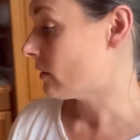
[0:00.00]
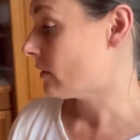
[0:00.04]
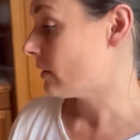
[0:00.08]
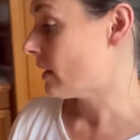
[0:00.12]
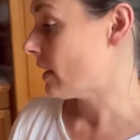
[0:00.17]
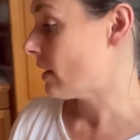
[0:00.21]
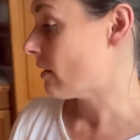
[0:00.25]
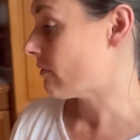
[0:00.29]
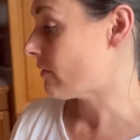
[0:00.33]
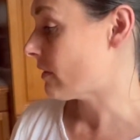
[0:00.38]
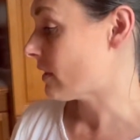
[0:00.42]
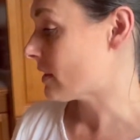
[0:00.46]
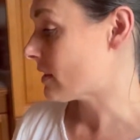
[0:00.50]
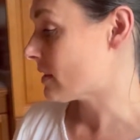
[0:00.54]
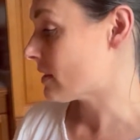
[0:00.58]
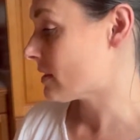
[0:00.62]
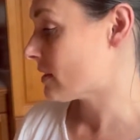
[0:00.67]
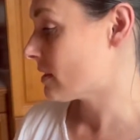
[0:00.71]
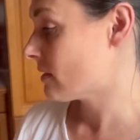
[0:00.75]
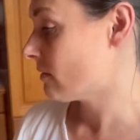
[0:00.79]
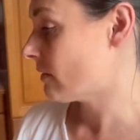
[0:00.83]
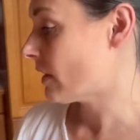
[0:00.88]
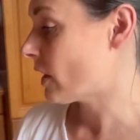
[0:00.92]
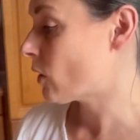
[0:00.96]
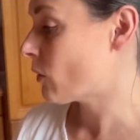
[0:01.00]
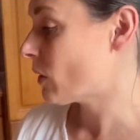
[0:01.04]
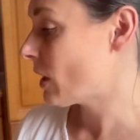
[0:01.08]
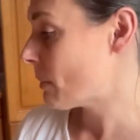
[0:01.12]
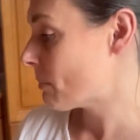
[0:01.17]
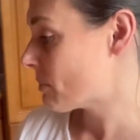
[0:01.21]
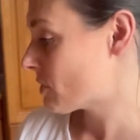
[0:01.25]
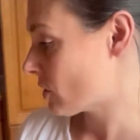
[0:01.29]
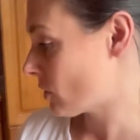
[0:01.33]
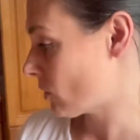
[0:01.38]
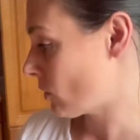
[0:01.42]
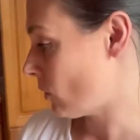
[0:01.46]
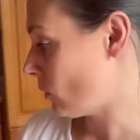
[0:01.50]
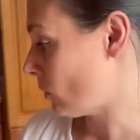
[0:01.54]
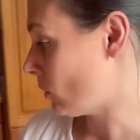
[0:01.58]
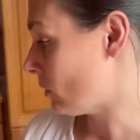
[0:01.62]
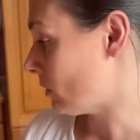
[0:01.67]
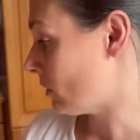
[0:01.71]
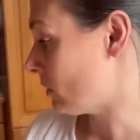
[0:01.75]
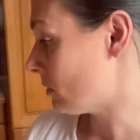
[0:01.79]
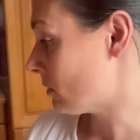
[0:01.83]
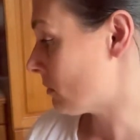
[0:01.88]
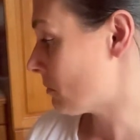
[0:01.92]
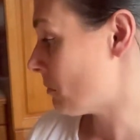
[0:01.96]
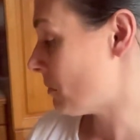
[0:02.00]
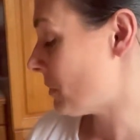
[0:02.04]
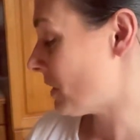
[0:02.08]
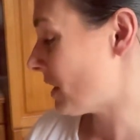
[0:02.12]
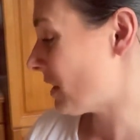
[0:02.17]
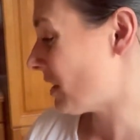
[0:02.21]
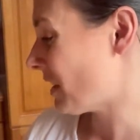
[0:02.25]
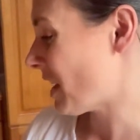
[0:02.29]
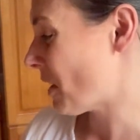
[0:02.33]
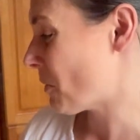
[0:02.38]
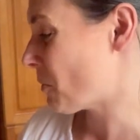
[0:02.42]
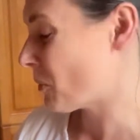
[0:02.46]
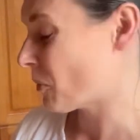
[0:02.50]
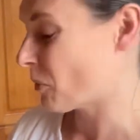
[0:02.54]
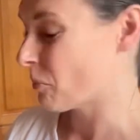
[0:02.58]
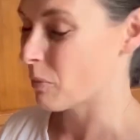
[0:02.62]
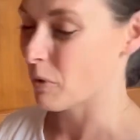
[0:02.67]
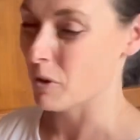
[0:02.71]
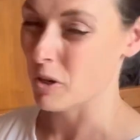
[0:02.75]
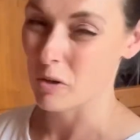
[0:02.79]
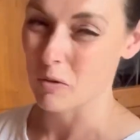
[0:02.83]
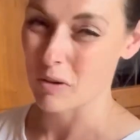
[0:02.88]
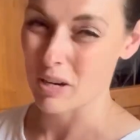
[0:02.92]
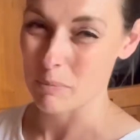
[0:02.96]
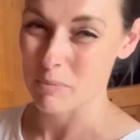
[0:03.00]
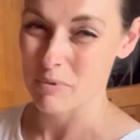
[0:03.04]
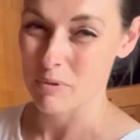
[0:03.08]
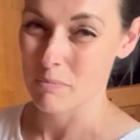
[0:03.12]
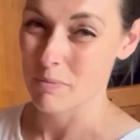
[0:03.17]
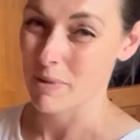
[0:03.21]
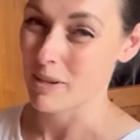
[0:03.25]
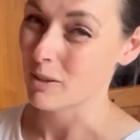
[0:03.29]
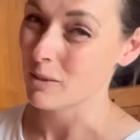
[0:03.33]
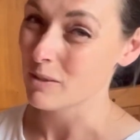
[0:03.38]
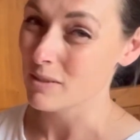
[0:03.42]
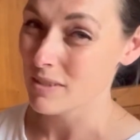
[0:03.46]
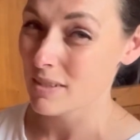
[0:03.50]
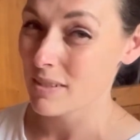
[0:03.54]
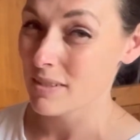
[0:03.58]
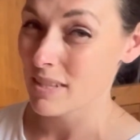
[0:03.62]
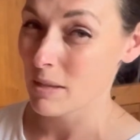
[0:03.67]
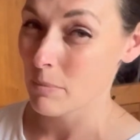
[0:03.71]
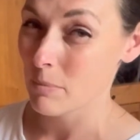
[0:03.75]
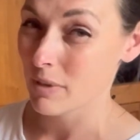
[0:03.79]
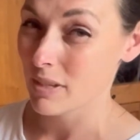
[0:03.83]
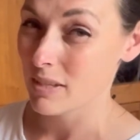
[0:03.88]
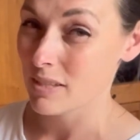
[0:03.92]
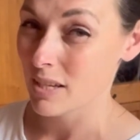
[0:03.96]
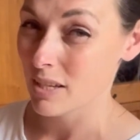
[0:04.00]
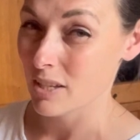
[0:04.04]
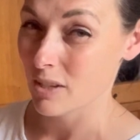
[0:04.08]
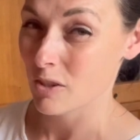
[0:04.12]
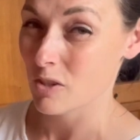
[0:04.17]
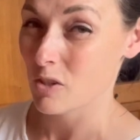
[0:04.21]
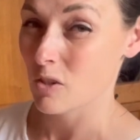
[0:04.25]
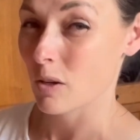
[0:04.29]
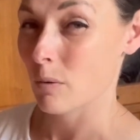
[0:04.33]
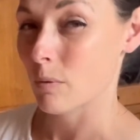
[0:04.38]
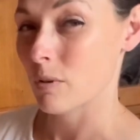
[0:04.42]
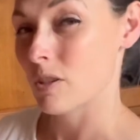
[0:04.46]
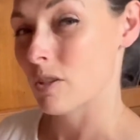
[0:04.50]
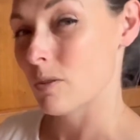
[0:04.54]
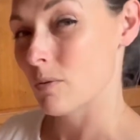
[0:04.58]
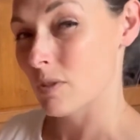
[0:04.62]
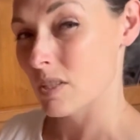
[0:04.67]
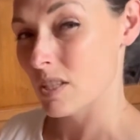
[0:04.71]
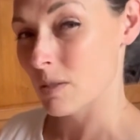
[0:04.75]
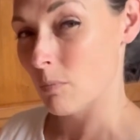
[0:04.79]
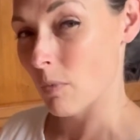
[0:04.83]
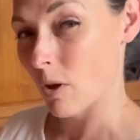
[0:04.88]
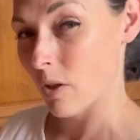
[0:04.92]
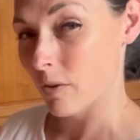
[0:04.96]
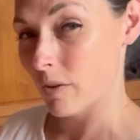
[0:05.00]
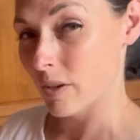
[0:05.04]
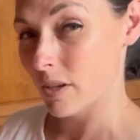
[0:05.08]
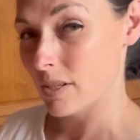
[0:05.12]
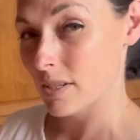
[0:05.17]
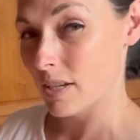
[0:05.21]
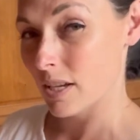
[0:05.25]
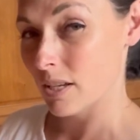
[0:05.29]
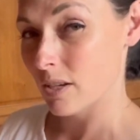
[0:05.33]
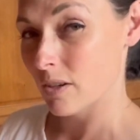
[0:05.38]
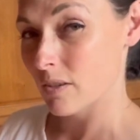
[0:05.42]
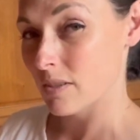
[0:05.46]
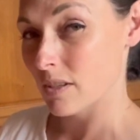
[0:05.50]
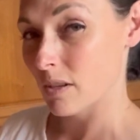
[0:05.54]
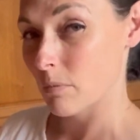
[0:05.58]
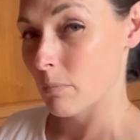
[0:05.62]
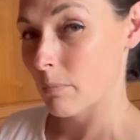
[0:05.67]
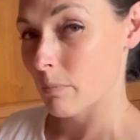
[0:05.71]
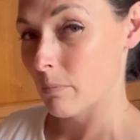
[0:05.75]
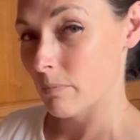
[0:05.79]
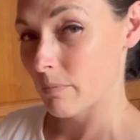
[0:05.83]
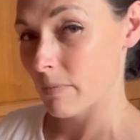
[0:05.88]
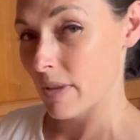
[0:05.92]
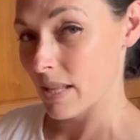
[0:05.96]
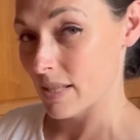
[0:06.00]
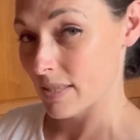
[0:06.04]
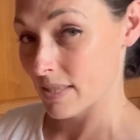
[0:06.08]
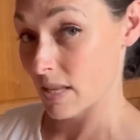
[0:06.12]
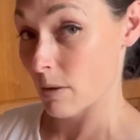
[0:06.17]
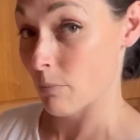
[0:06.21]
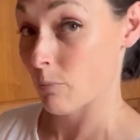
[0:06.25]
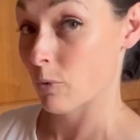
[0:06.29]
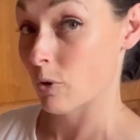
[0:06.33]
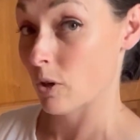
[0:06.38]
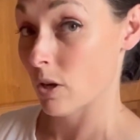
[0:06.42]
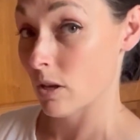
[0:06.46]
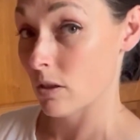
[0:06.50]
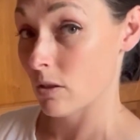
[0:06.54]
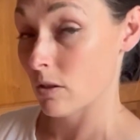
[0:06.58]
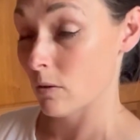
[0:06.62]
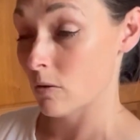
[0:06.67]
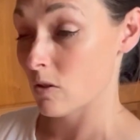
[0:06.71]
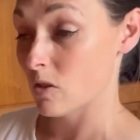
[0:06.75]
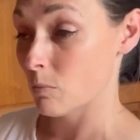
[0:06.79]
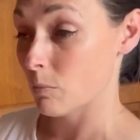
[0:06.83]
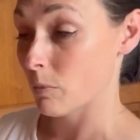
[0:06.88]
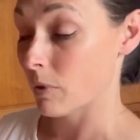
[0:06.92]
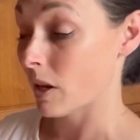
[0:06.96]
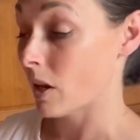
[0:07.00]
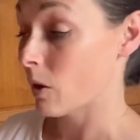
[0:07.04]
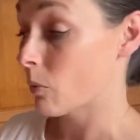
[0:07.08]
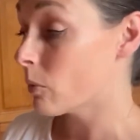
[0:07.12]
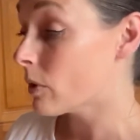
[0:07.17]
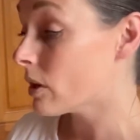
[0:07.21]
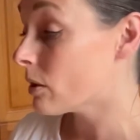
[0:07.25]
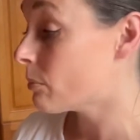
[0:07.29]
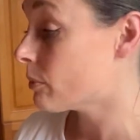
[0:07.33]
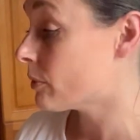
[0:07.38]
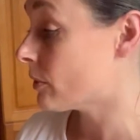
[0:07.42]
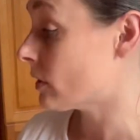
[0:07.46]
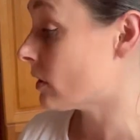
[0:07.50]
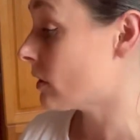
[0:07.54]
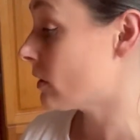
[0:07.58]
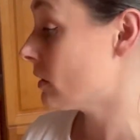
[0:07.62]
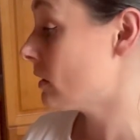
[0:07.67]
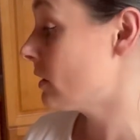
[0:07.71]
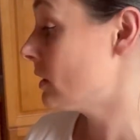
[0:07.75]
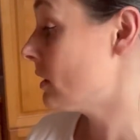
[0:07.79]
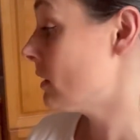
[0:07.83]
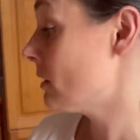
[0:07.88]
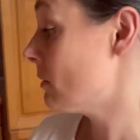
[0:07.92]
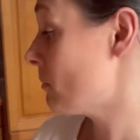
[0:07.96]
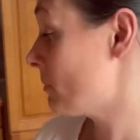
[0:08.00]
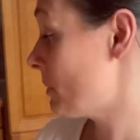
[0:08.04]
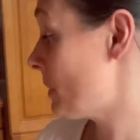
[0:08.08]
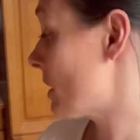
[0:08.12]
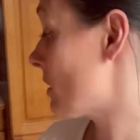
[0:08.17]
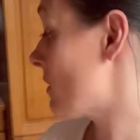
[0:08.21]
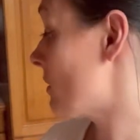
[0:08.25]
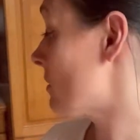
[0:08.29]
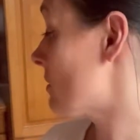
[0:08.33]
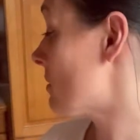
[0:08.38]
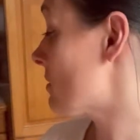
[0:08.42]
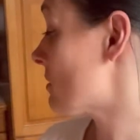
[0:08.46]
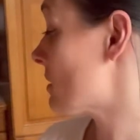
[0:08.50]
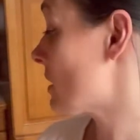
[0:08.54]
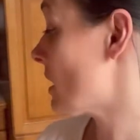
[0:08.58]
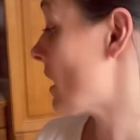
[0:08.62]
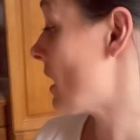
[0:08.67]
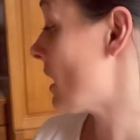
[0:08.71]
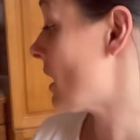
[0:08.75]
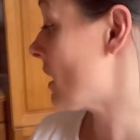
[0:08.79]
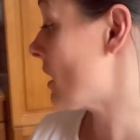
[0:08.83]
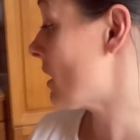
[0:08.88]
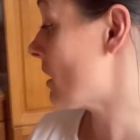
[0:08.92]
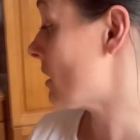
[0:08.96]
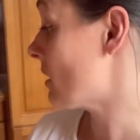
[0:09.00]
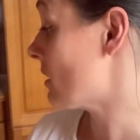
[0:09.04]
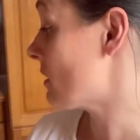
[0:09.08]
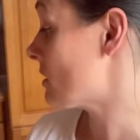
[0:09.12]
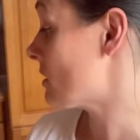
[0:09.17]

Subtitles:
If it's like grapes are cool, but I won't put grapes and pickles in the same container, so I would use smaller containers and separate those. But I would put pickles and